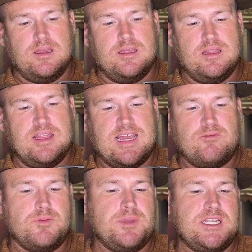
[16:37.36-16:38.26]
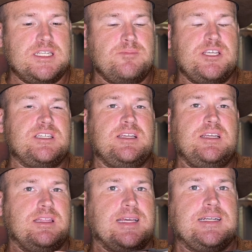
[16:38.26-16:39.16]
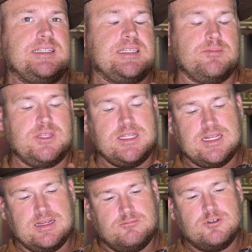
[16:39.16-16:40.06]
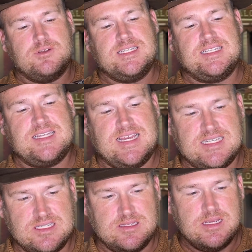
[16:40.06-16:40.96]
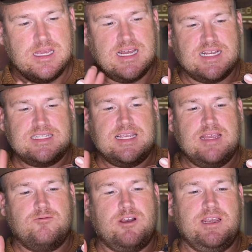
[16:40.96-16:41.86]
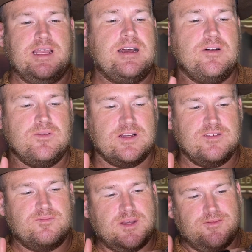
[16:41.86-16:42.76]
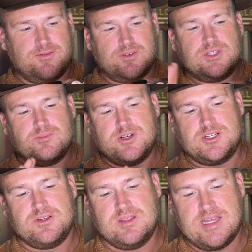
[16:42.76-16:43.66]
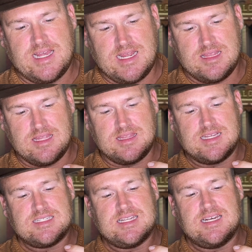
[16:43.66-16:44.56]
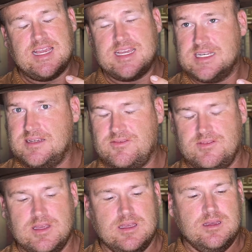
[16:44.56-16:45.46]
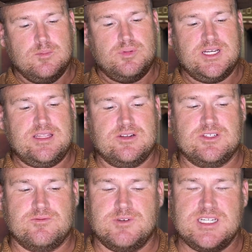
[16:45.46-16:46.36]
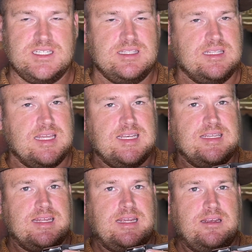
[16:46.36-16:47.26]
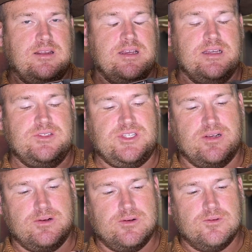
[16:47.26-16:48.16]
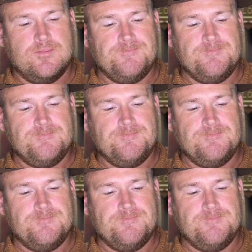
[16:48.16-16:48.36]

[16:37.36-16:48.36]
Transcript: that remains to be seen. That is something that I'm going to test. I'd say right now, of my first impression of that, I think that's a negative, but there's a reason that they did it. So